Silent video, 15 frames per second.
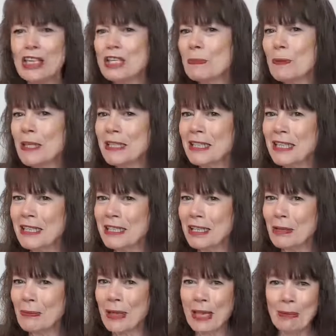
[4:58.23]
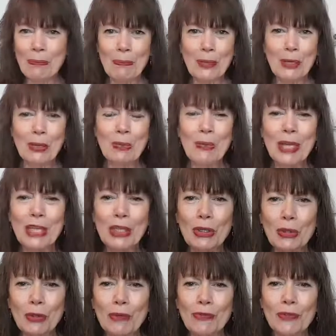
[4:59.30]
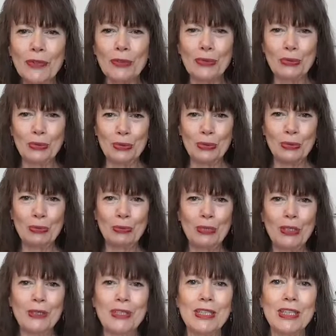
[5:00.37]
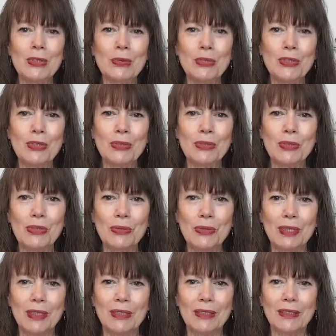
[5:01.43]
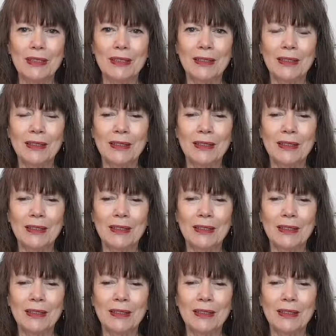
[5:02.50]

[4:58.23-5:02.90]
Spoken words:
Don't expect anything back, but it'll make you feel good because that's what you're doing.